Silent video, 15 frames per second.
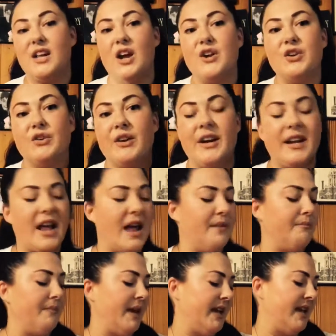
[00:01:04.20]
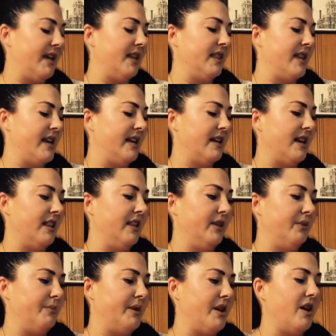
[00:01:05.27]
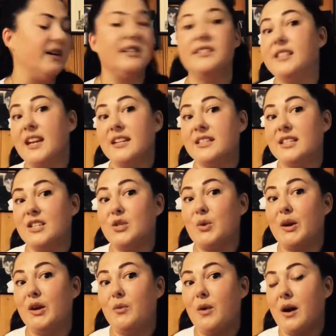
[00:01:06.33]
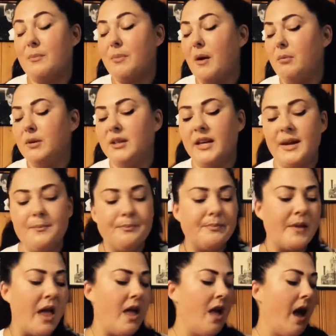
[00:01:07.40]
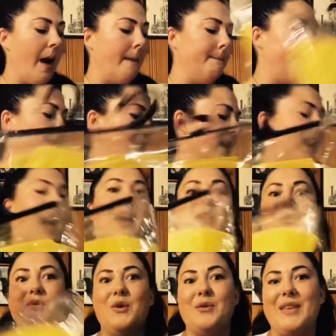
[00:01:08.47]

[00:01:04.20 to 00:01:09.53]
under it and make it, like, a little bit unsexy so I could wear it publicly. But I don't know